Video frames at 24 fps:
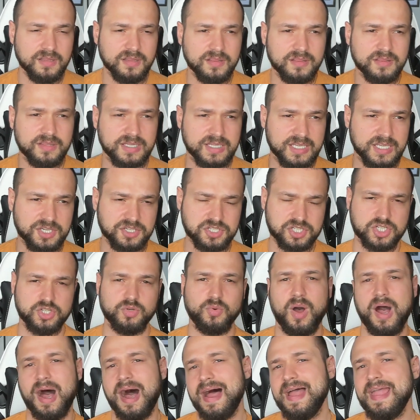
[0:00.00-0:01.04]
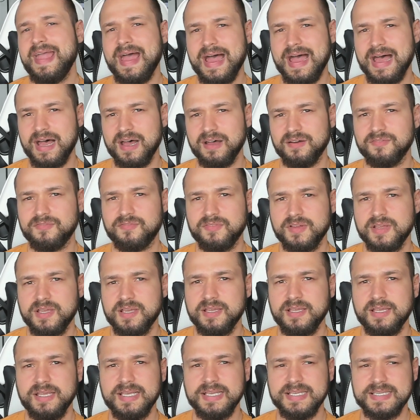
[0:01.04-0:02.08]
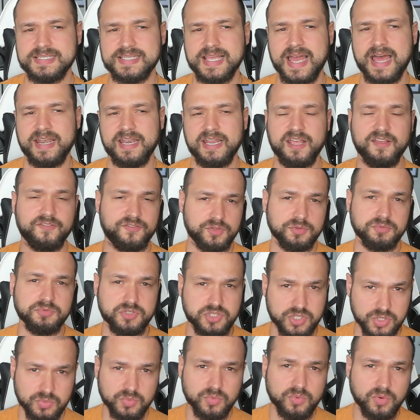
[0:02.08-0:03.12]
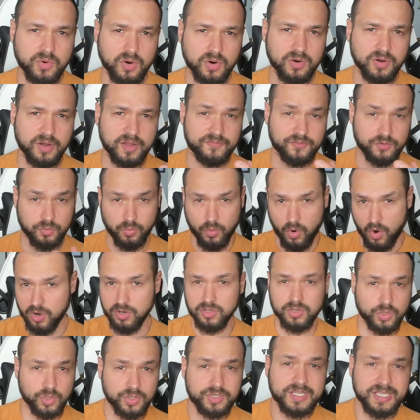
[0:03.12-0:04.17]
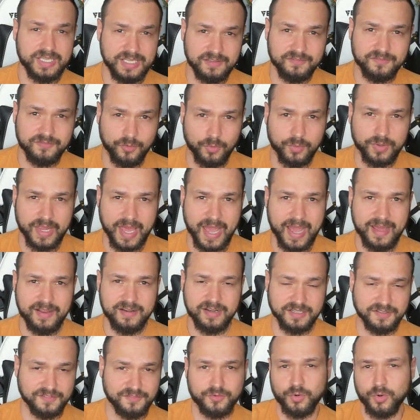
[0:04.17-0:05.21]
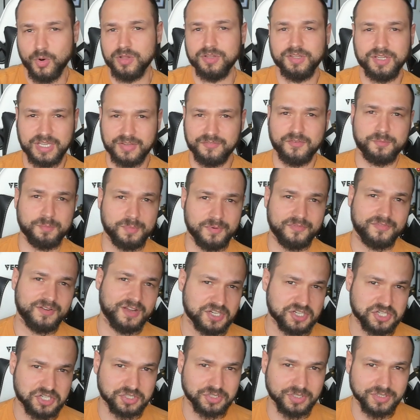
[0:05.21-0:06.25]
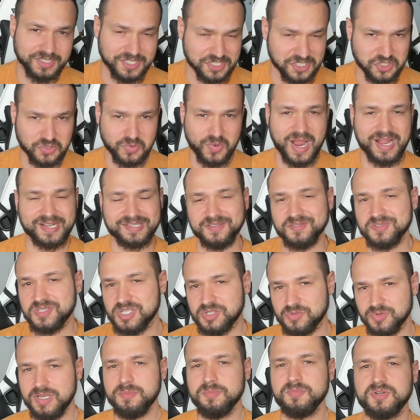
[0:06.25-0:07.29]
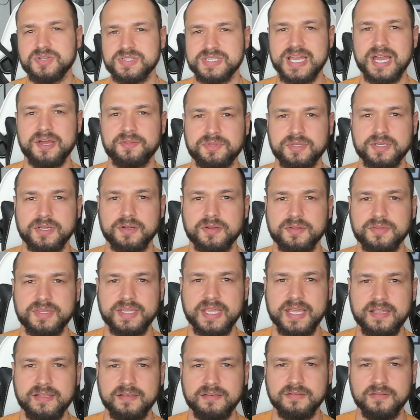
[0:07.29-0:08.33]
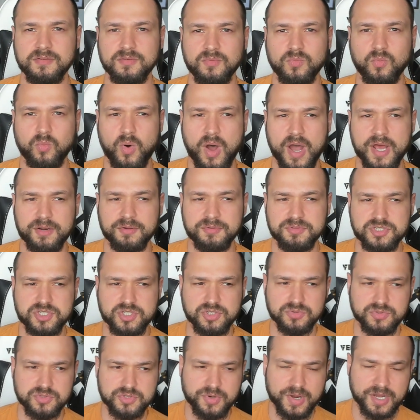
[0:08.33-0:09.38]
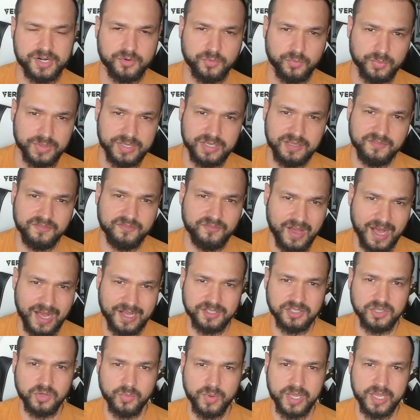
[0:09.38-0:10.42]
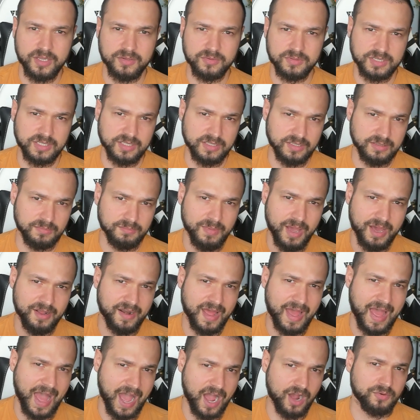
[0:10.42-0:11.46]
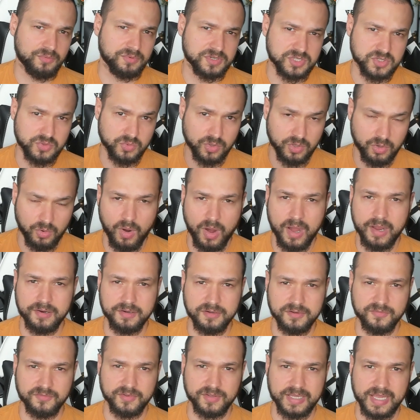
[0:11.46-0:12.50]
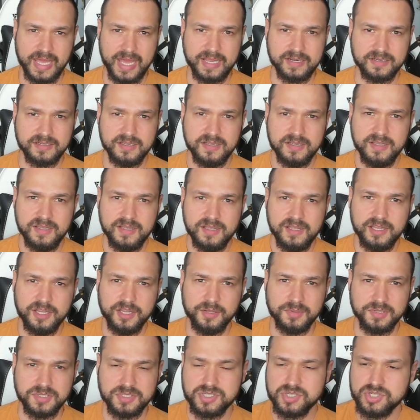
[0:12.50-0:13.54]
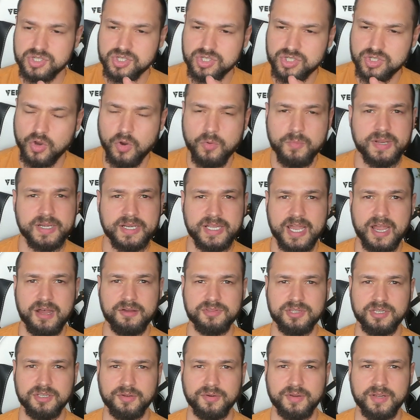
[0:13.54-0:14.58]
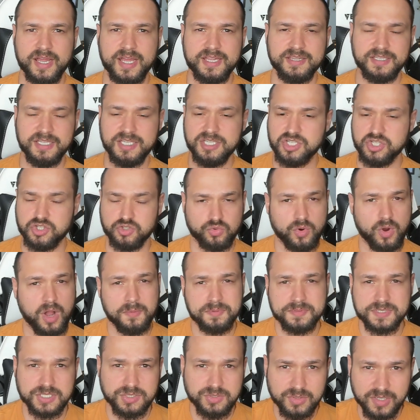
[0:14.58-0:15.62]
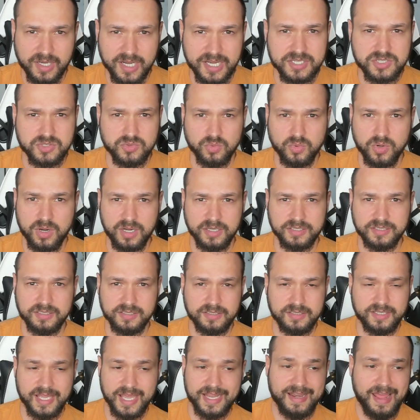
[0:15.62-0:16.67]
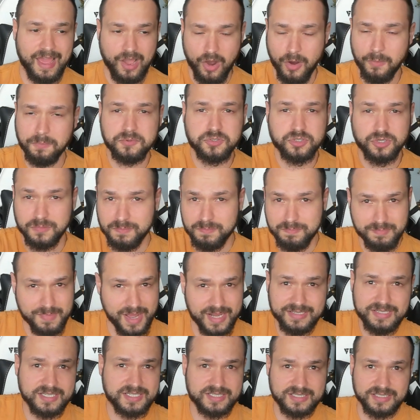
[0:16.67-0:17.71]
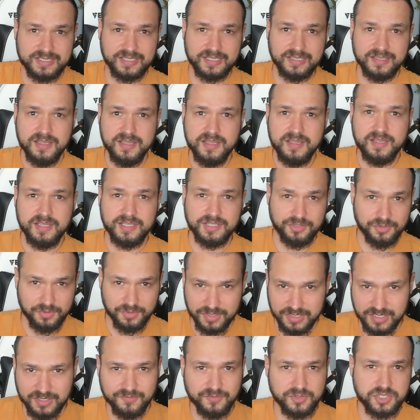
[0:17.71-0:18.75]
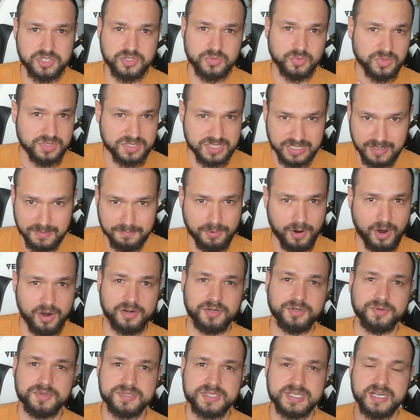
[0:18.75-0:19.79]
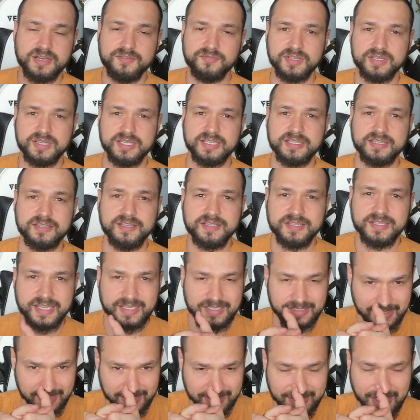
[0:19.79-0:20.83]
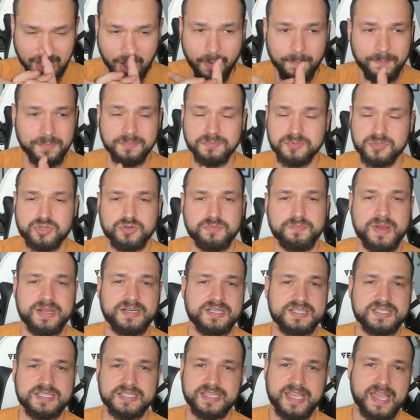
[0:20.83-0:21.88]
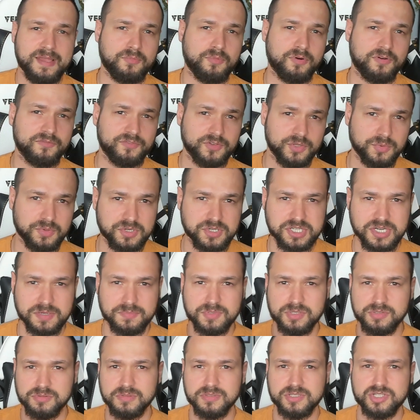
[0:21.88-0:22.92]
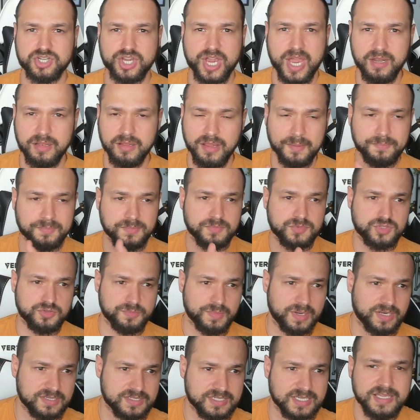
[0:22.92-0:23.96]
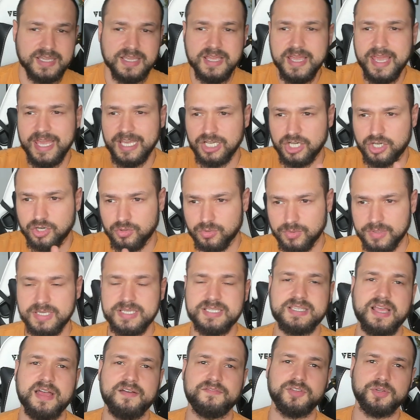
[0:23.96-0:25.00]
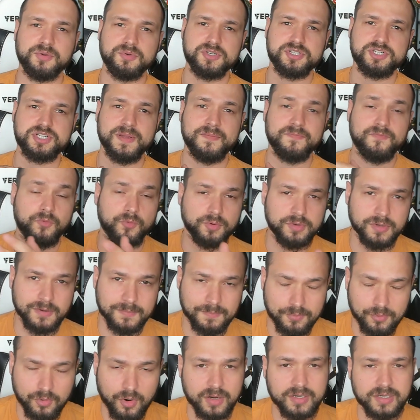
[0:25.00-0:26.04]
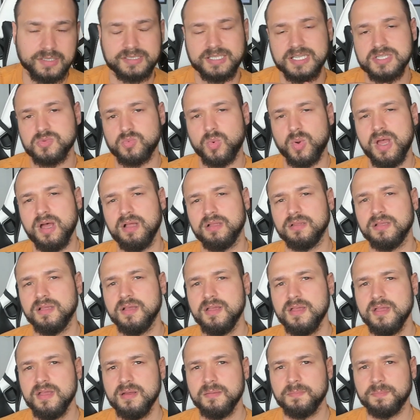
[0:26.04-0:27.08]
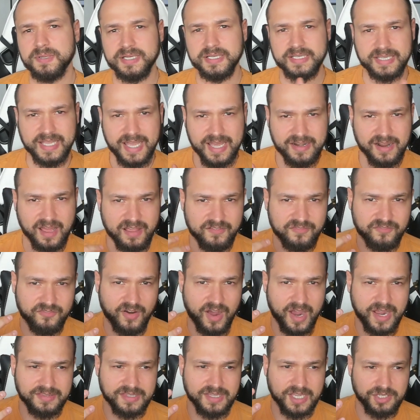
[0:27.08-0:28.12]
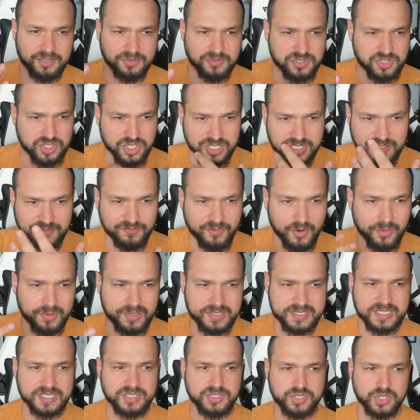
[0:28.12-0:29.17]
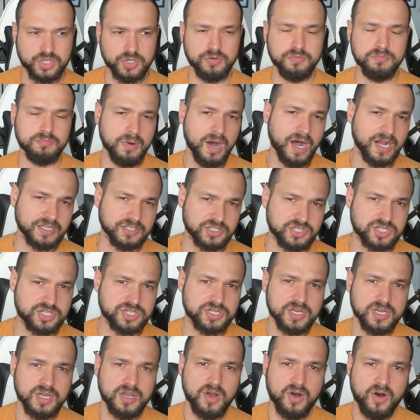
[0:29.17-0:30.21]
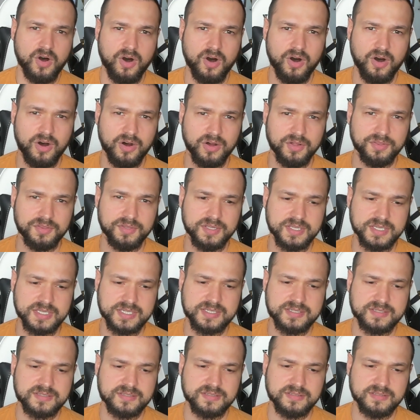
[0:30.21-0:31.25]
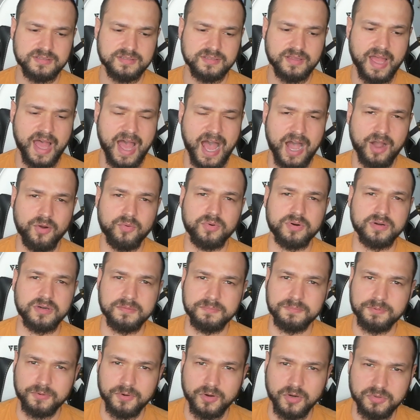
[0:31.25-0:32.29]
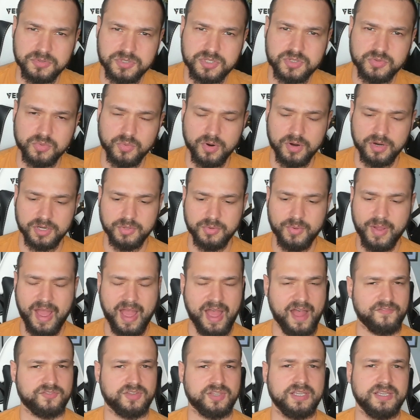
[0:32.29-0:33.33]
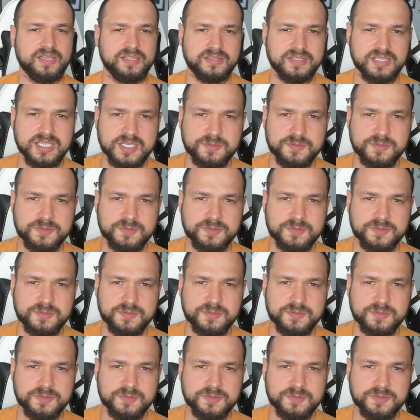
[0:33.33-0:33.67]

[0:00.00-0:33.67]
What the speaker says: the issue I have is that if you are looking for that, and if you are looking for professional interactive streamers out there, then why don't you try to reevaluate the amount of hours required for that? There is so many out there, and these drops that you guys run can help tremendously your individuals and the partners and everything. That can help them tremendously get more viewership to their channel, help them tremendously increase that viewership for your product as well. But again, I find that you're just focusing too much on this hour approach, where you have to hit these